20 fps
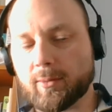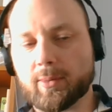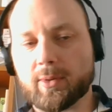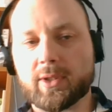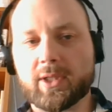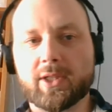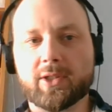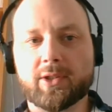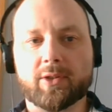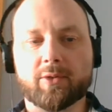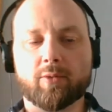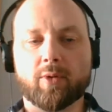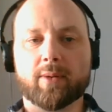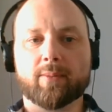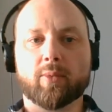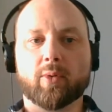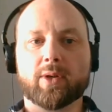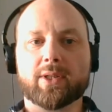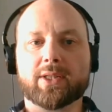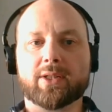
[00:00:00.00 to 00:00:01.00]
Procedure
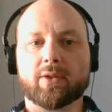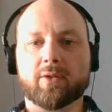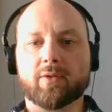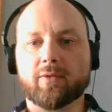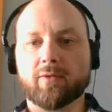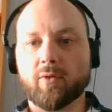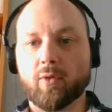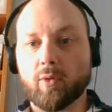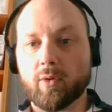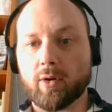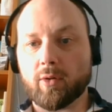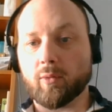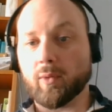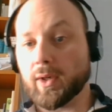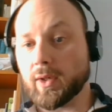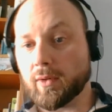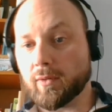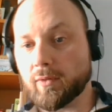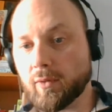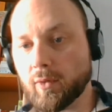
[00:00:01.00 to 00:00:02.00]
1.04,
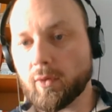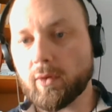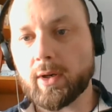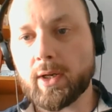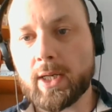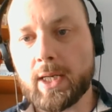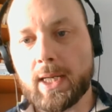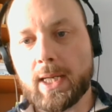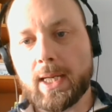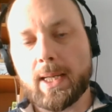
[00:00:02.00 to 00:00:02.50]
104,